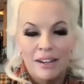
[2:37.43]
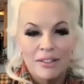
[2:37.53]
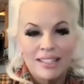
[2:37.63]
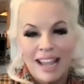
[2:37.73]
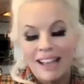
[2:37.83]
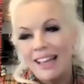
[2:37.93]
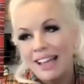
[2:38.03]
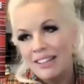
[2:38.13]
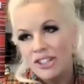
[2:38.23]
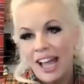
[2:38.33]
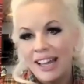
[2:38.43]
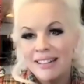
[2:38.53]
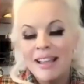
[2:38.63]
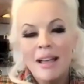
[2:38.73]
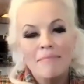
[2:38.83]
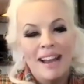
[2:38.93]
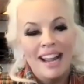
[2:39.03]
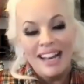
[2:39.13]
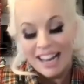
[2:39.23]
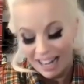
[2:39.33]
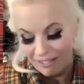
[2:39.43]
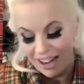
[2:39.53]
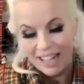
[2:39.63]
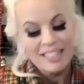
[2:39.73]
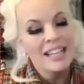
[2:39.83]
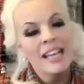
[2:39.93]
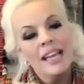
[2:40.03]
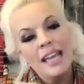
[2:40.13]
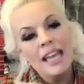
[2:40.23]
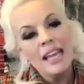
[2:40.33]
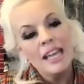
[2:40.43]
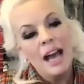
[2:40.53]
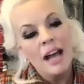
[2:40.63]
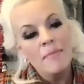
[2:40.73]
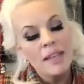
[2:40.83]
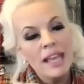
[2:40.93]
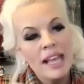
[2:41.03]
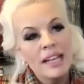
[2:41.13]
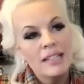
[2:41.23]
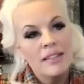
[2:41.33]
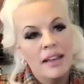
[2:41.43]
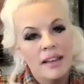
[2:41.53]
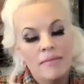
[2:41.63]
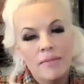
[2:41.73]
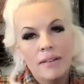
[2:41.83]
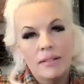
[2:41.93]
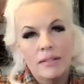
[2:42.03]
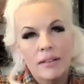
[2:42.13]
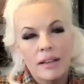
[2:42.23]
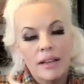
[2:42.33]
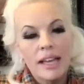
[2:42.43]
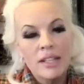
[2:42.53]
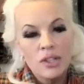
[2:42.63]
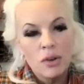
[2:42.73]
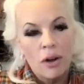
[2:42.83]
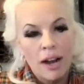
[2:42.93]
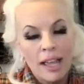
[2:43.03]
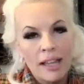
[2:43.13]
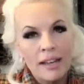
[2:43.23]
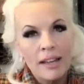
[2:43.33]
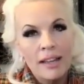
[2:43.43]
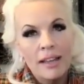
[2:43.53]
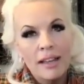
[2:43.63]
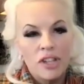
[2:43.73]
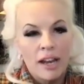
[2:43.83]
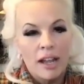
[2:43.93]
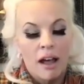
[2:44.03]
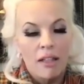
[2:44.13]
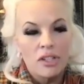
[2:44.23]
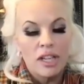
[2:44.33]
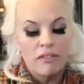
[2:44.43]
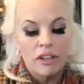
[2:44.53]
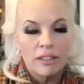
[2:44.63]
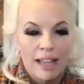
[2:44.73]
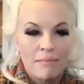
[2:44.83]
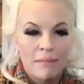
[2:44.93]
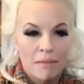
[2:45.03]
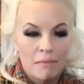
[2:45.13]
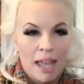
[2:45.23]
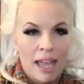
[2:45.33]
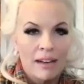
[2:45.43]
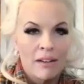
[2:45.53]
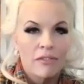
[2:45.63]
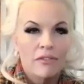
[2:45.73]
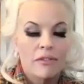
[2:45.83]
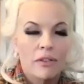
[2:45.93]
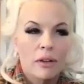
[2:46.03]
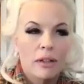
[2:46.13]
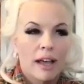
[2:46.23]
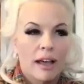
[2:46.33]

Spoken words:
Don't say it like chat. But at any rate, he is the historian, the genealogy for Clan MacBean, full of